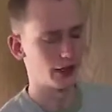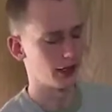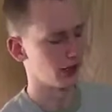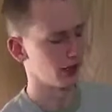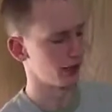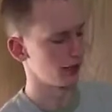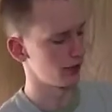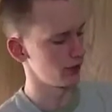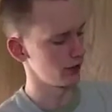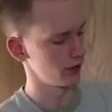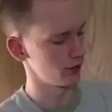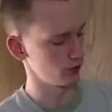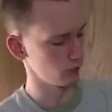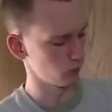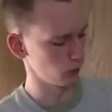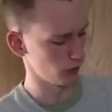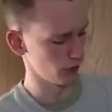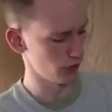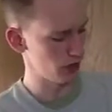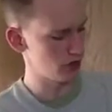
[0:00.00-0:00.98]
here. This
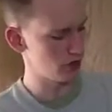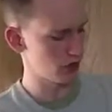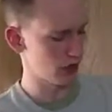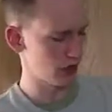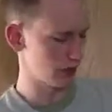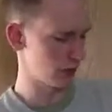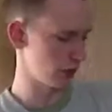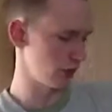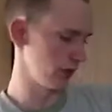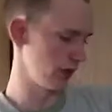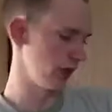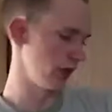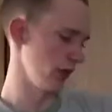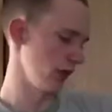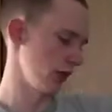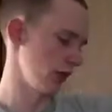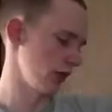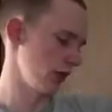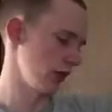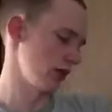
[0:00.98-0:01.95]
one is
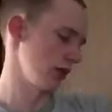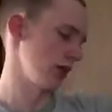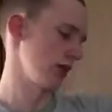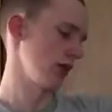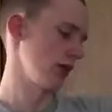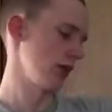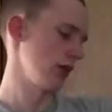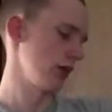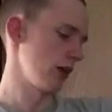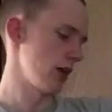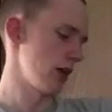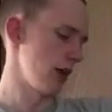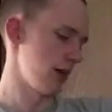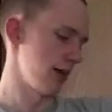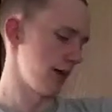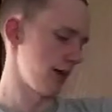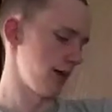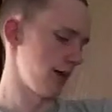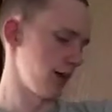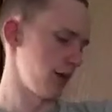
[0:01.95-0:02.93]
actually
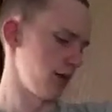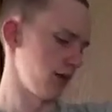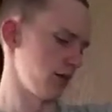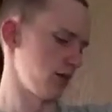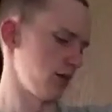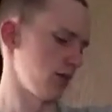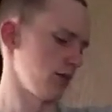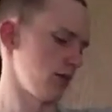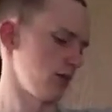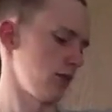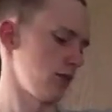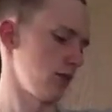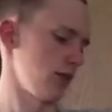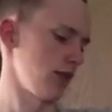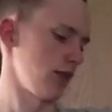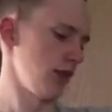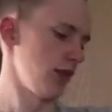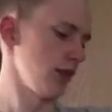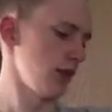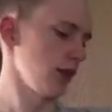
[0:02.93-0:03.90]
Lance
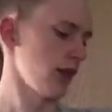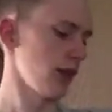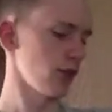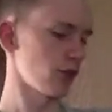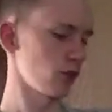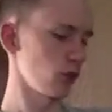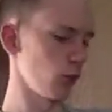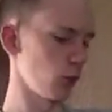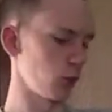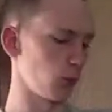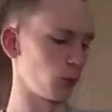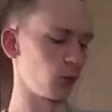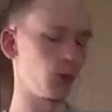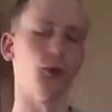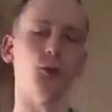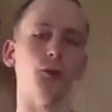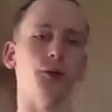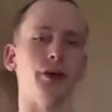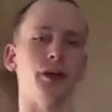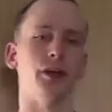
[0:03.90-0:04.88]
Corporal
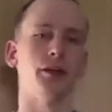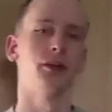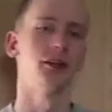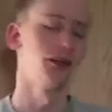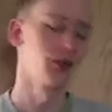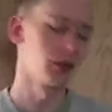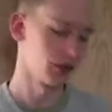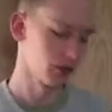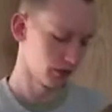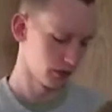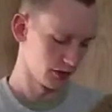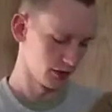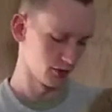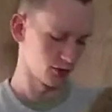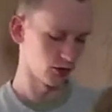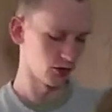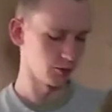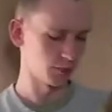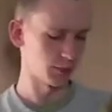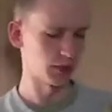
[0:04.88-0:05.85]
Cornish.
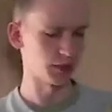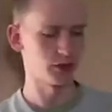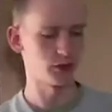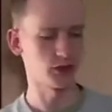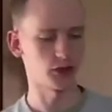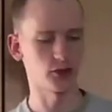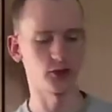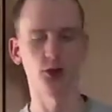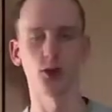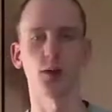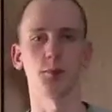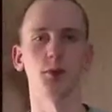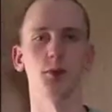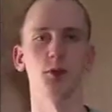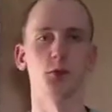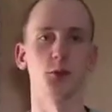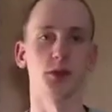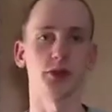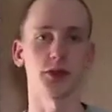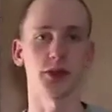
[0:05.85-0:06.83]
So if by any chance you happen to
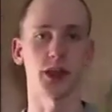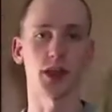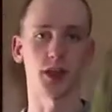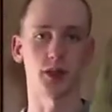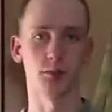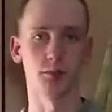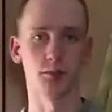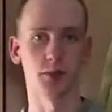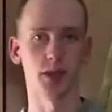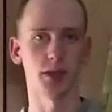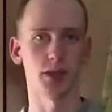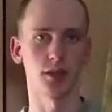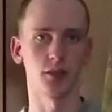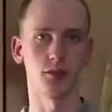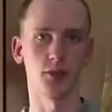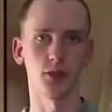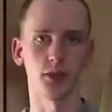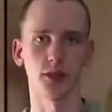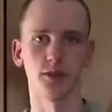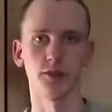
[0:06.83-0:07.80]
watch that, mate, I've
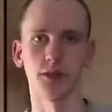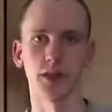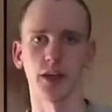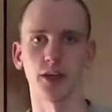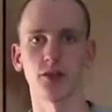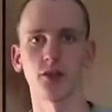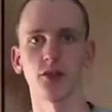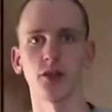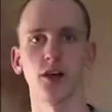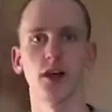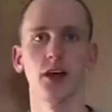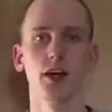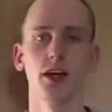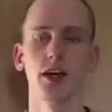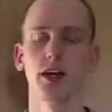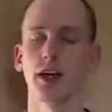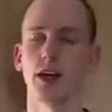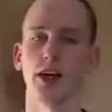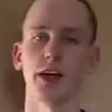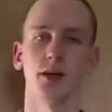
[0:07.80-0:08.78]
got your vest.
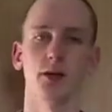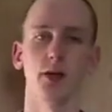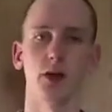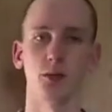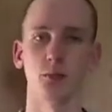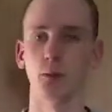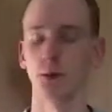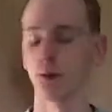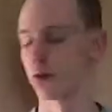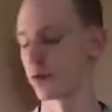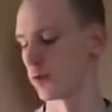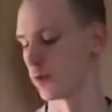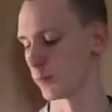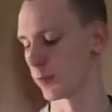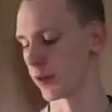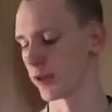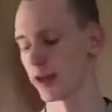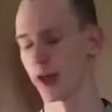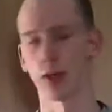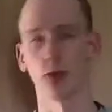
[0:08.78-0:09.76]
Anyway, we'll swap to
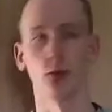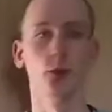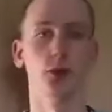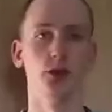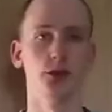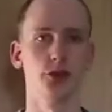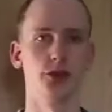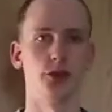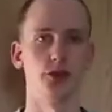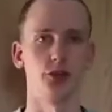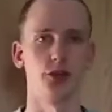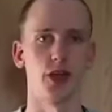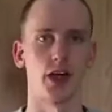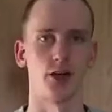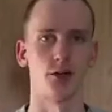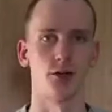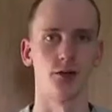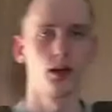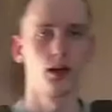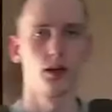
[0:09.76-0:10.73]
the next one just now.
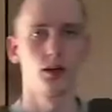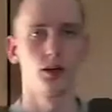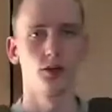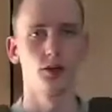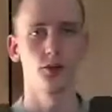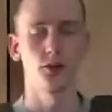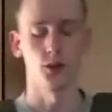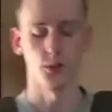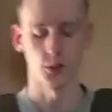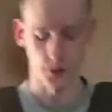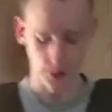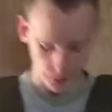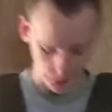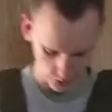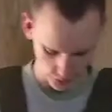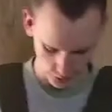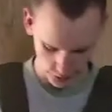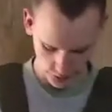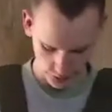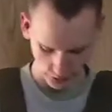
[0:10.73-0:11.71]
So this
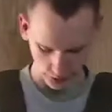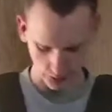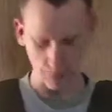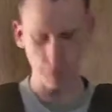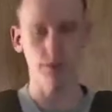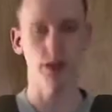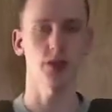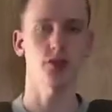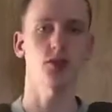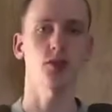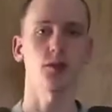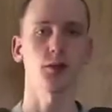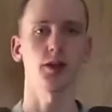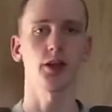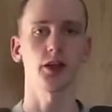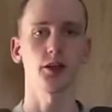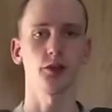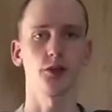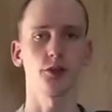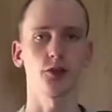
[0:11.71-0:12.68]
is the second vest I'm going to
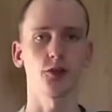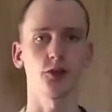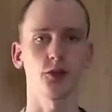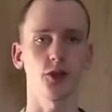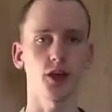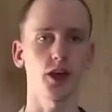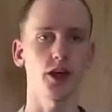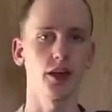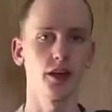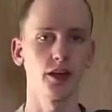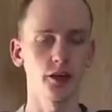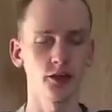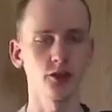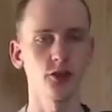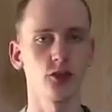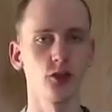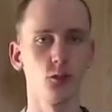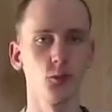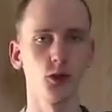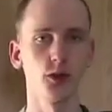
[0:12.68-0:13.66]
go through today. This
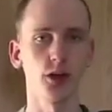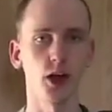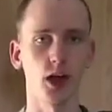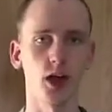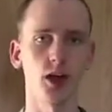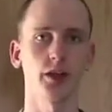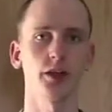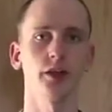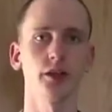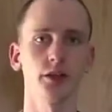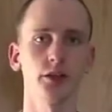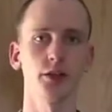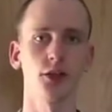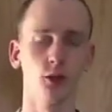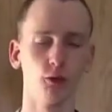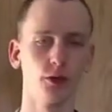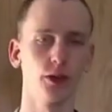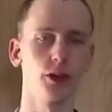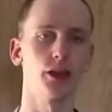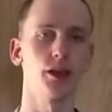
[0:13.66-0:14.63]
is the one I
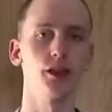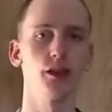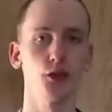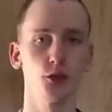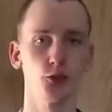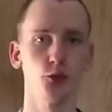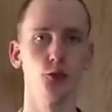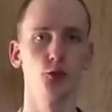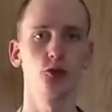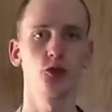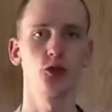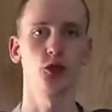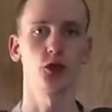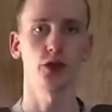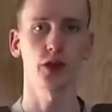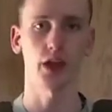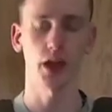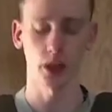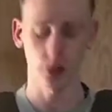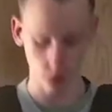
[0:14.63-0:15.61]
currently use during
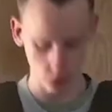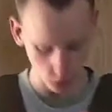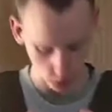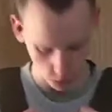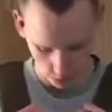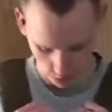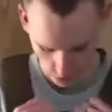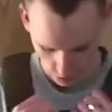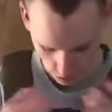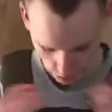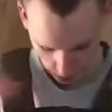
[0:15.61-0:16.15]
airsoft.